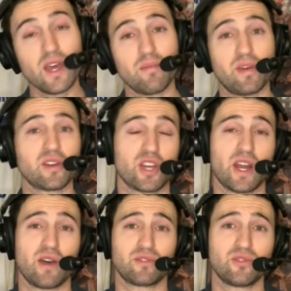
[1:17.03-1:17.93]
Big shout
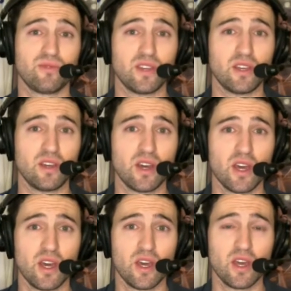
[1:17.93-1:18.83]
out to the
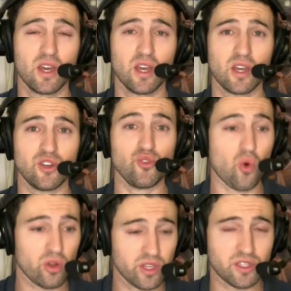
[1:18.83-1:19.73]
New
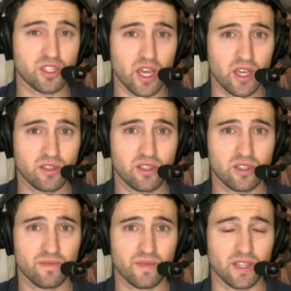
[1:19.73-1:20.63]
Orleans
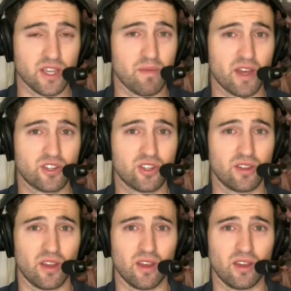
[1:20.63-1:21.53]
Saints. As I mentioned,
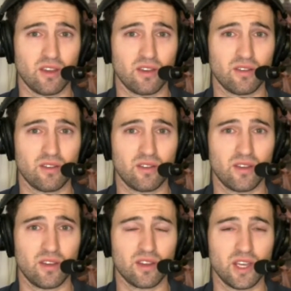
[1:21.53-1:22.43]
they
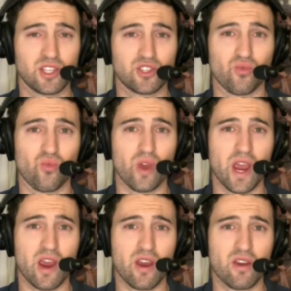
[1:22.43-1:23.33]
it, it's
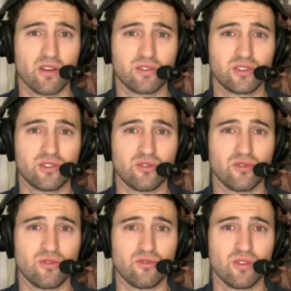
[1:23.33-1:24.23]
rare
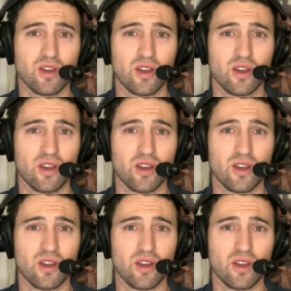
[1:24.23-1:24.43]
to